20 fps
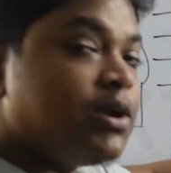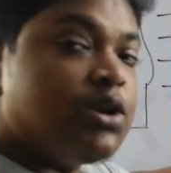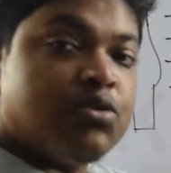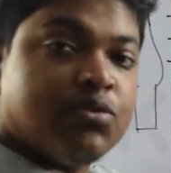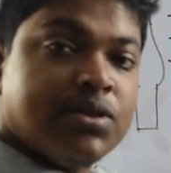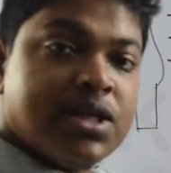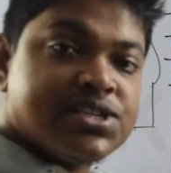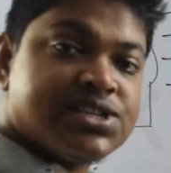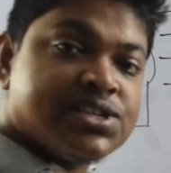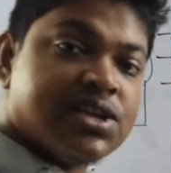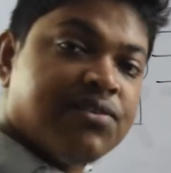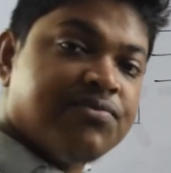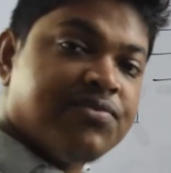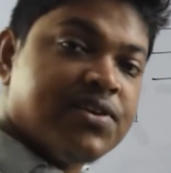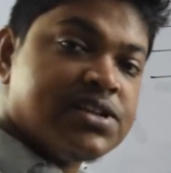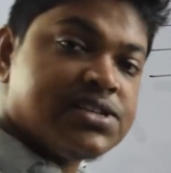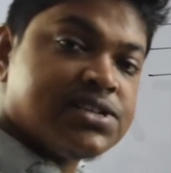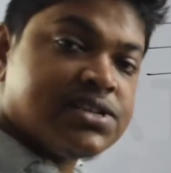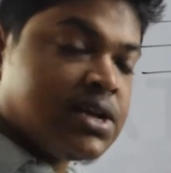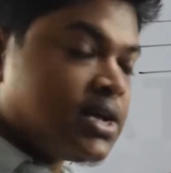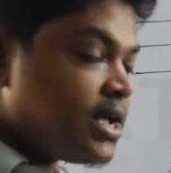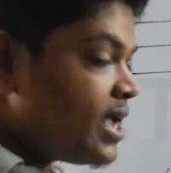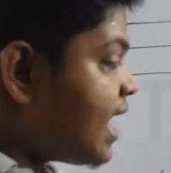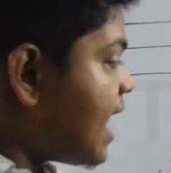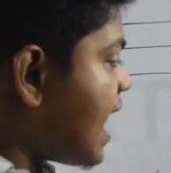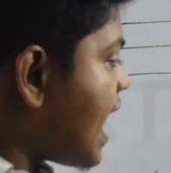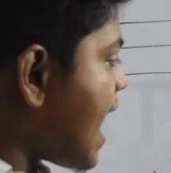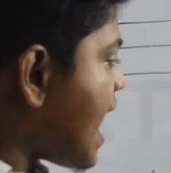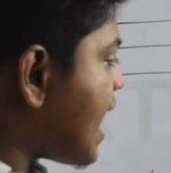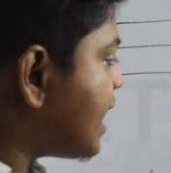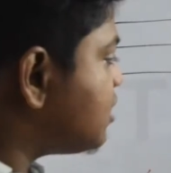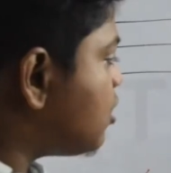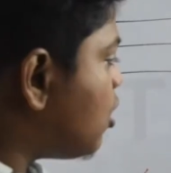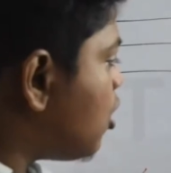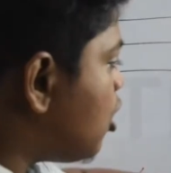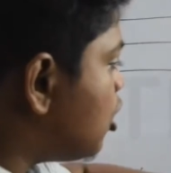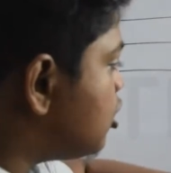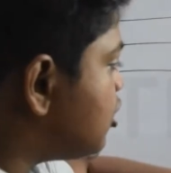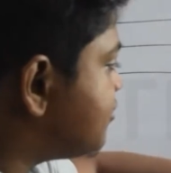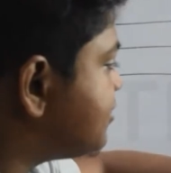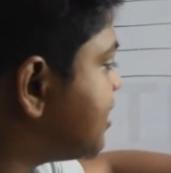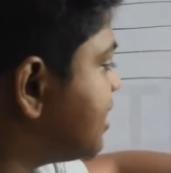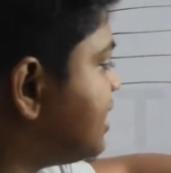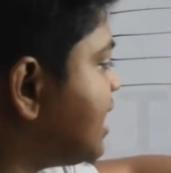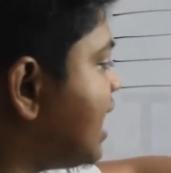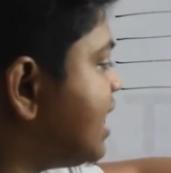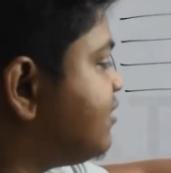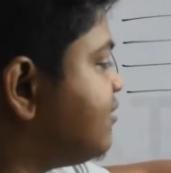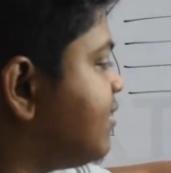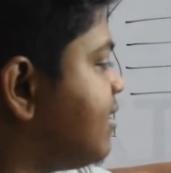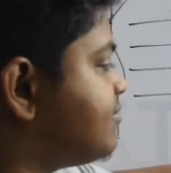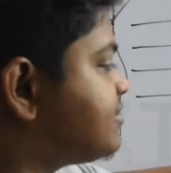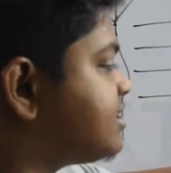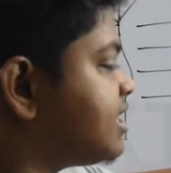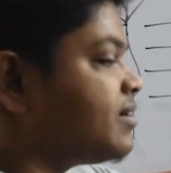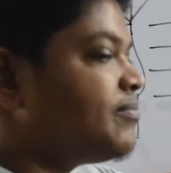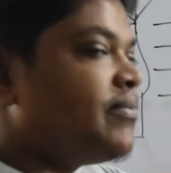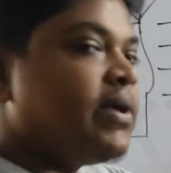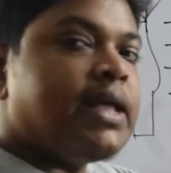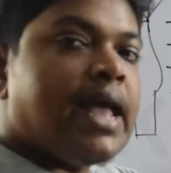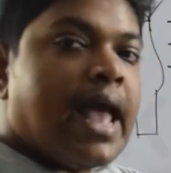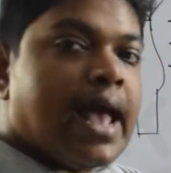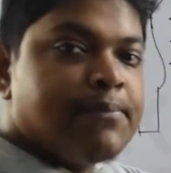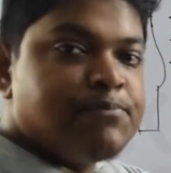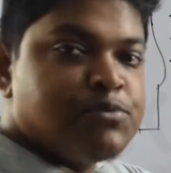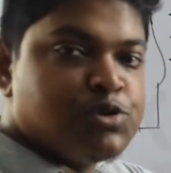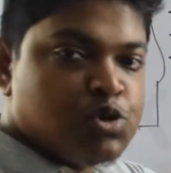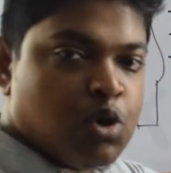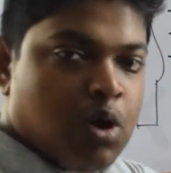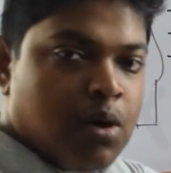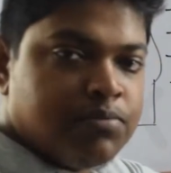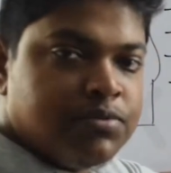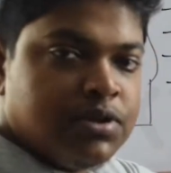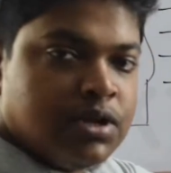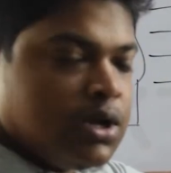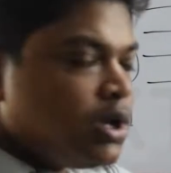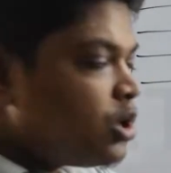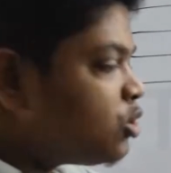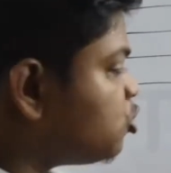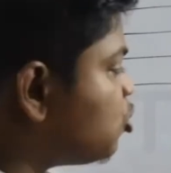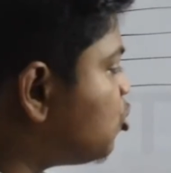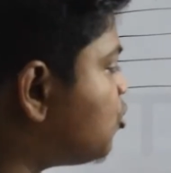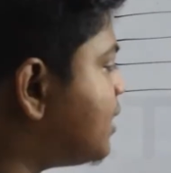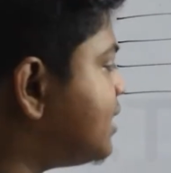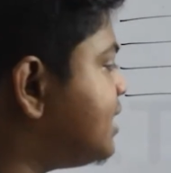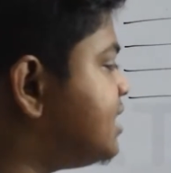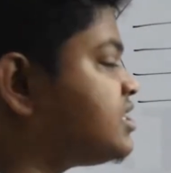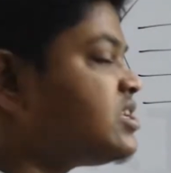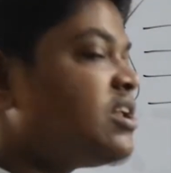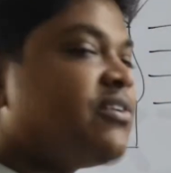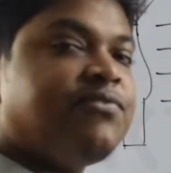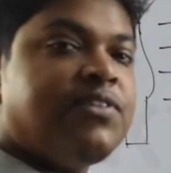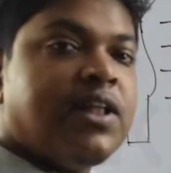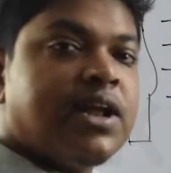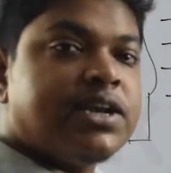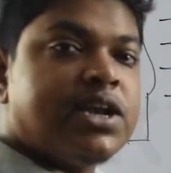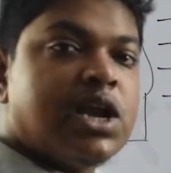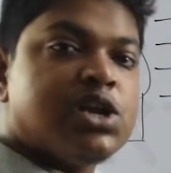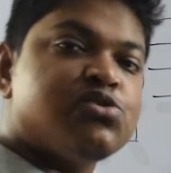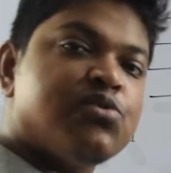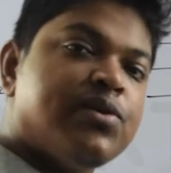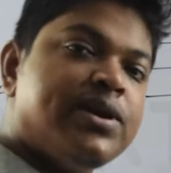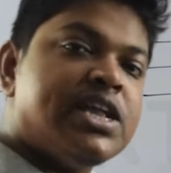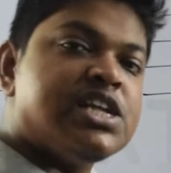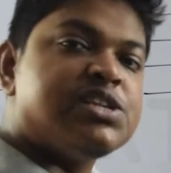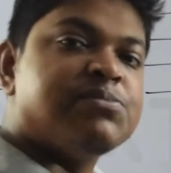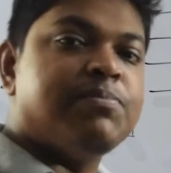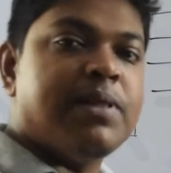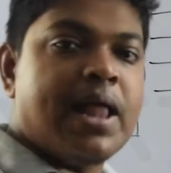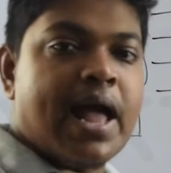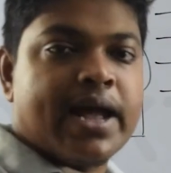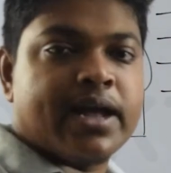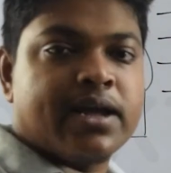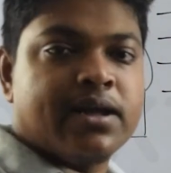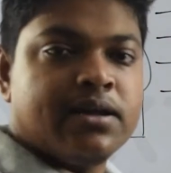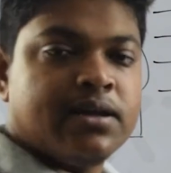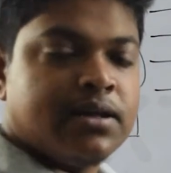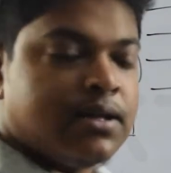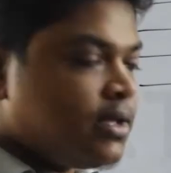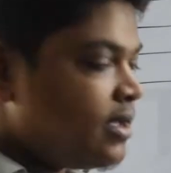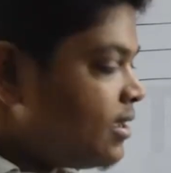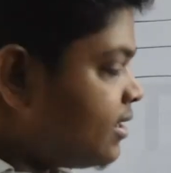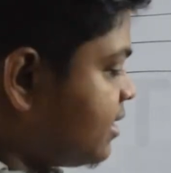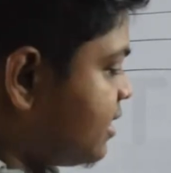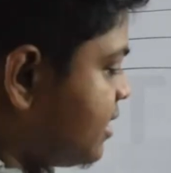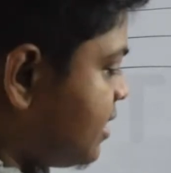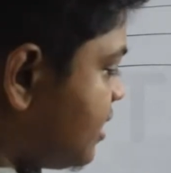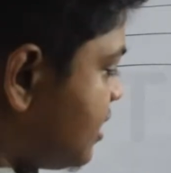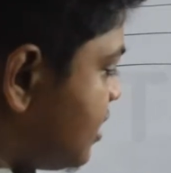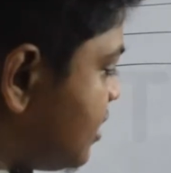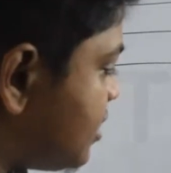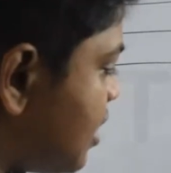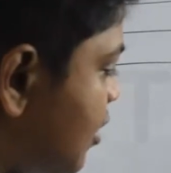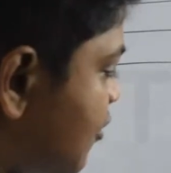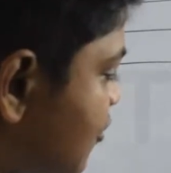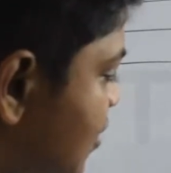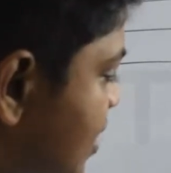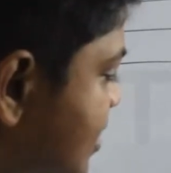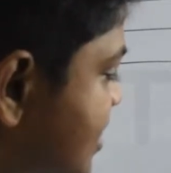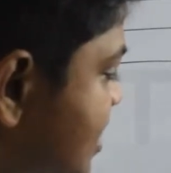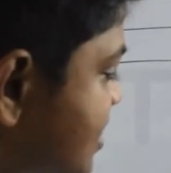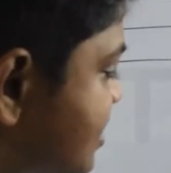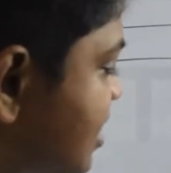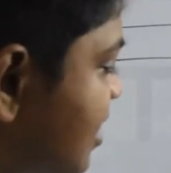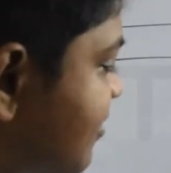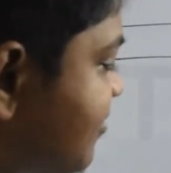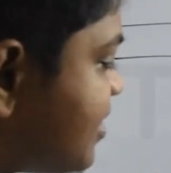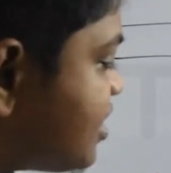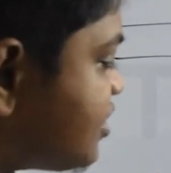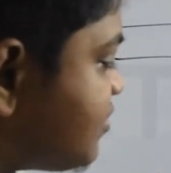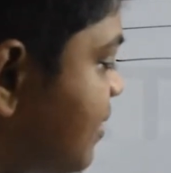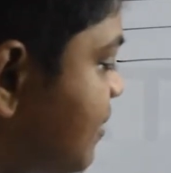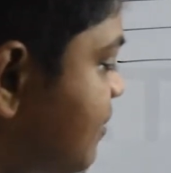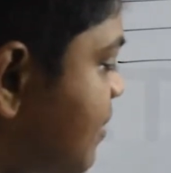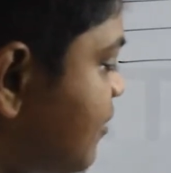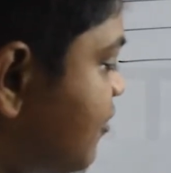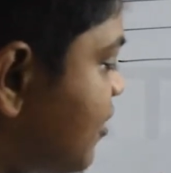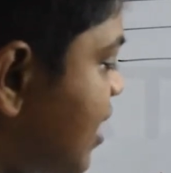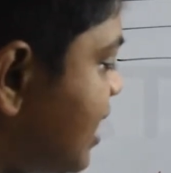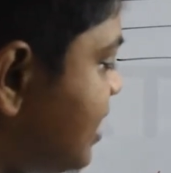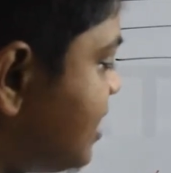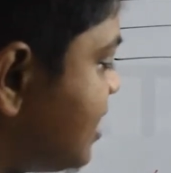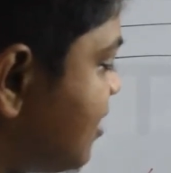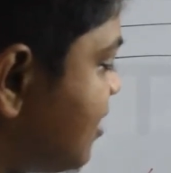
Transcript: to this surface and all of the light waves are being absorbed. No one is reflected, so it is black. Now when the surface will be white,